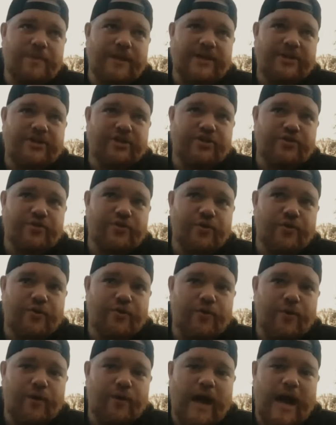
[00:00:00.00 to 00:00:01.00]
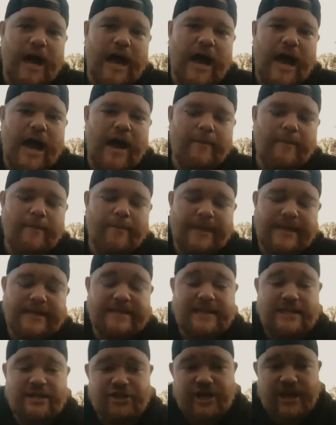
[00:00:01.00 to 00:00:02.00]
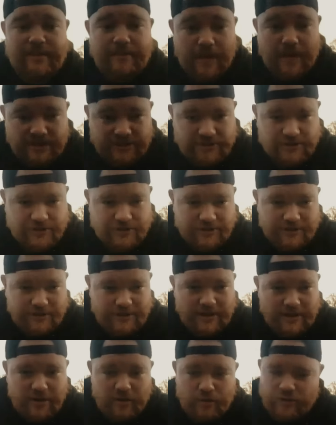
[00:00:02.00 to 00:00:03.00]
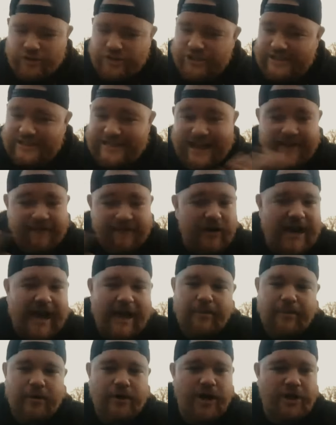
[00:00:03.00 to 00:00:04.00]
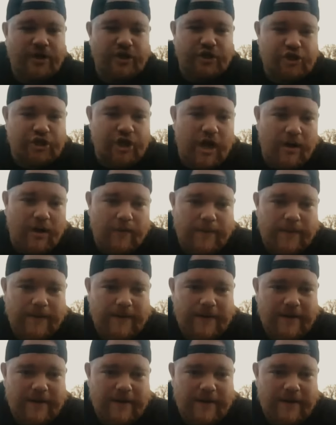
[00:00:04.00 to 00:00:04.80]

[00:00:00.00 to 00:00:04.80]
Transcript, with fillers: me to uh, meet DJ Mustard, which never got put on the show.